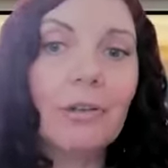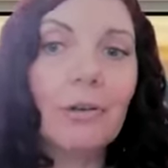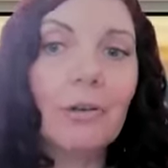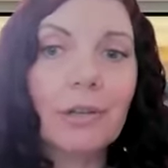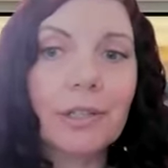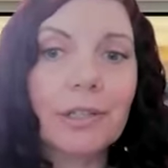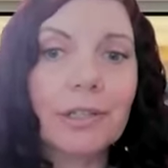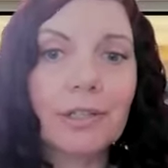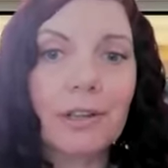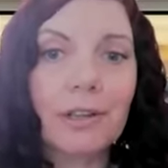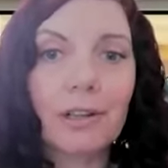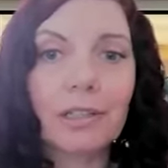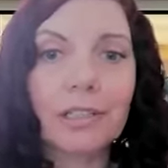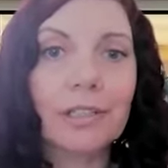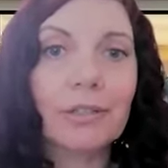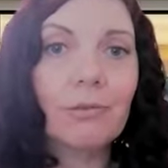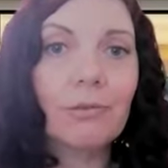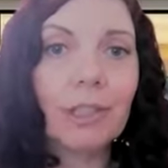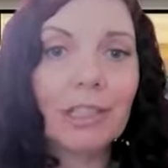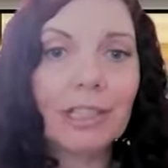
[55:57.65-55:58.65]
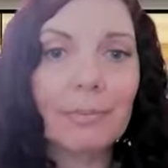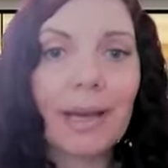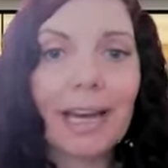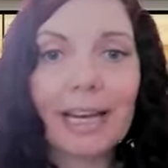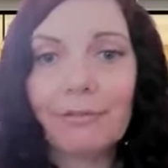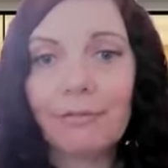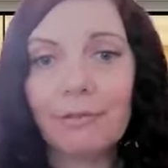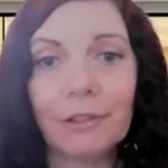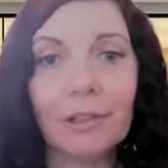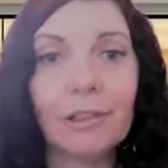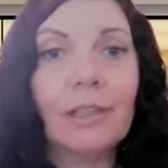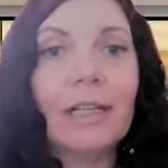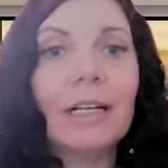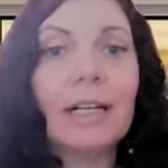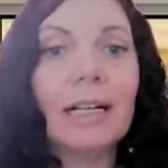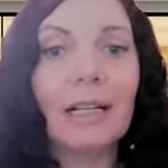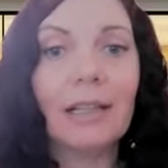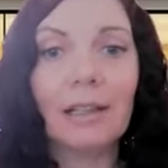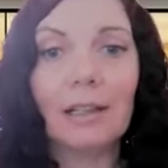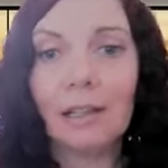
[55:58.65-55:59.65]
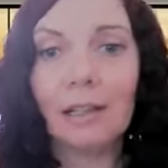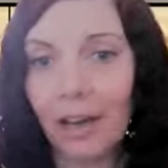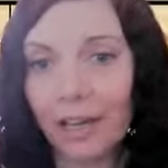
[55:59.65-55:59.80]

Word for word: And cortisol is really bad for a